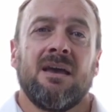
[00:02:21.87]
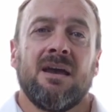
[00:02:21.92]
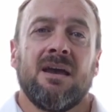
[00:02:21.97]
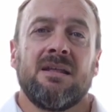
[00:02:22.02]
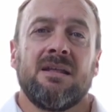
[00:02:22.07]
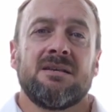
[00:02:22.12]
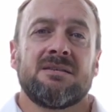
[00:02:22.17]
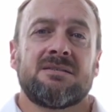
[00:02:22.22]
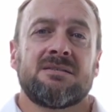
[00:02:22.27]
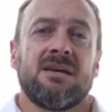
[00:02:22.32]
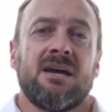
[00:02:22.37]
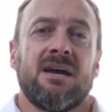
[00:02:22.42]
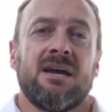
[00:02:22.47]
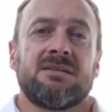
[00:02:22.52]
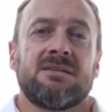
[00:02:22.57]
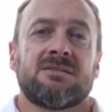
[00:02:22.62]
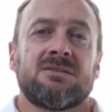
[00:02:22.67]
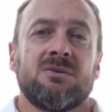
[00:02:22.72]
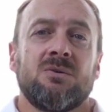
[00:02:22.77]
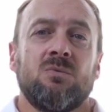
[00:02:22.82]
In this
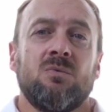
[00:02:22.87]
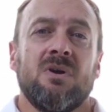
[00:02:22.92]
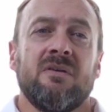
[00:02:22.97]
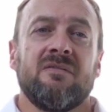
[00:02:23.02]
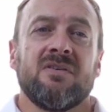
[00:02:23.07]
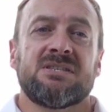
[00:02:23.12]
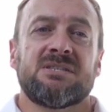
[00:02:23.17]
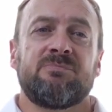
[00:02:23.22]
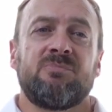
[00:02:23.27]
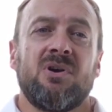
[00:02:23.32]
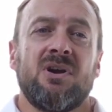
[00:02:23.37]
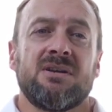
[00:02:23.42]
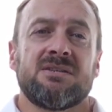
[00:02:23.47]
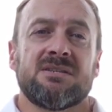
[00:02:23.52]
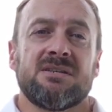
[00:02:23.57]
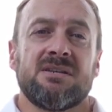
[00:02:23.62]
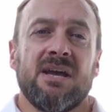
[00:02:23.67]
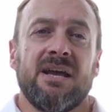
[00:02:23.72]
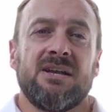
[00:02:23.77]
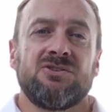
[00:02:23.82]
case, we've experienced
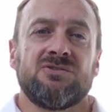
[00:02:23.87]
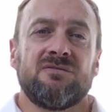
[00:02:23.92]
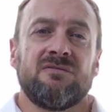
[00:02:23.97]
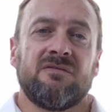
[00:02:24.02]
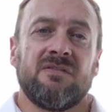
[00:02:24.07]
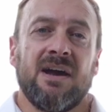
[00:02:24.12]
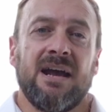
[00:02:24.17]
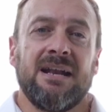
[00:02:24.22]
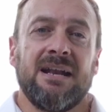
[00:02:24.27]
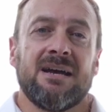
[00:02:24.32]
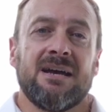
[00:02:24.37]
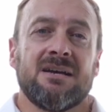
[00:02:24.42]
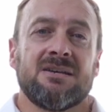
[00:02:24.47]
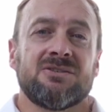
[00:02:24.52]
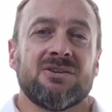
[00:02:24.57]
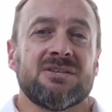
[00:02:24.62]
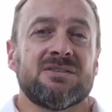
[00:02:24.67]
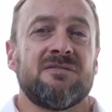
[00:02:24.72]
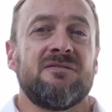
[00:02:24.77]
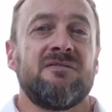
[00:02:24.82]
an engine failure,
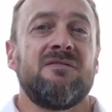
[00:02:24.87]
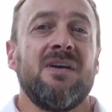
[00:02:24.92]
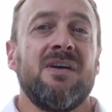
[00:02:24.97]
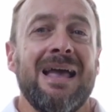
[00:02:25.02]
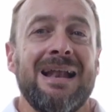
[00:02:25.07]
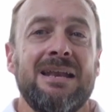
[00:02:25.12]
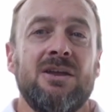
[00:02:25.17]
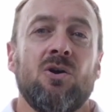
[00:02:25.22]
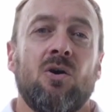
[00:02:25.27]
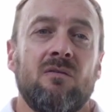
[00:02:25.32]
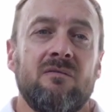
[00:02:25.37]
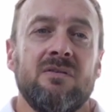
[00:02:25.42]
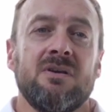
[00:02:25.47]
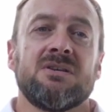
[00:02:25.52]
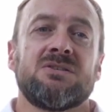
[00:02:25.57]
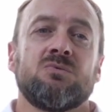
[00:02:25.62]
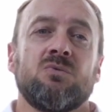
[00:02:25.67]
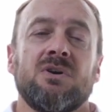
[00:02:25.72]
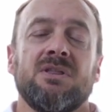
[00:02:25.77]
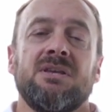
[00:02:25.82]
so it's fairly
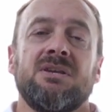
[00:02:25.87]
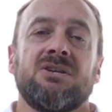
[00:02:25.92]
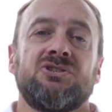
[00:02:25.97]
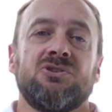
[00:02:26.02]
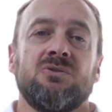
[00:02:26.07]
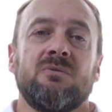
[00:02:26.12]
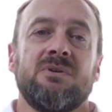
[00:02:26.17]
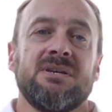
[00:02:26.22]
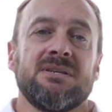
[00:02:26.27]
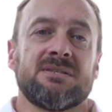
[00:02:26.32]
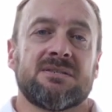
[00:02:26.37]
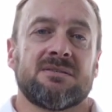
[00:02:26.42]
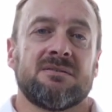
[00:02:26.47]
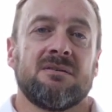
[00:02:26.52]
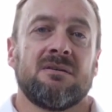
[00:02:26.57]
obvious what the issue is.